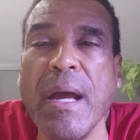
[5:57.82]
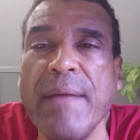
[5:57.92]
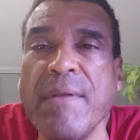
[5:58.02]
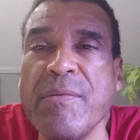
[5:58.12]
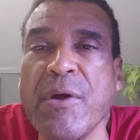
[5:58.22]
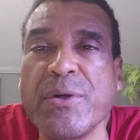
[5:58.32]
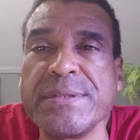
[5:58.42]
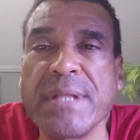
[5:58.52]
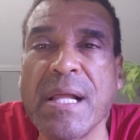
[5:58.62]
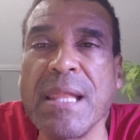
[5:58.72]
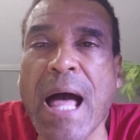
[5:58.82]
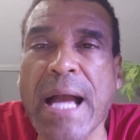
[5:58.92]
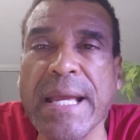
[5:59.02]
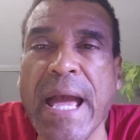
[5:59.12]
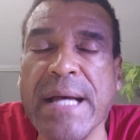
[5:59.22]
And then there is the
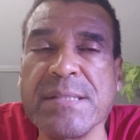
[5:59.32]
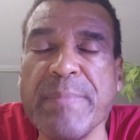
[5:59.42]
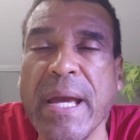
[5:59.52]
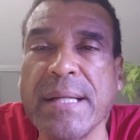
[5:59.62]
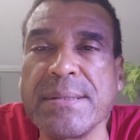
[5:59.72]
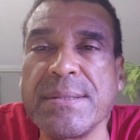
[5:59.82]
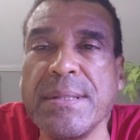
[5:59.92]
clock aspect.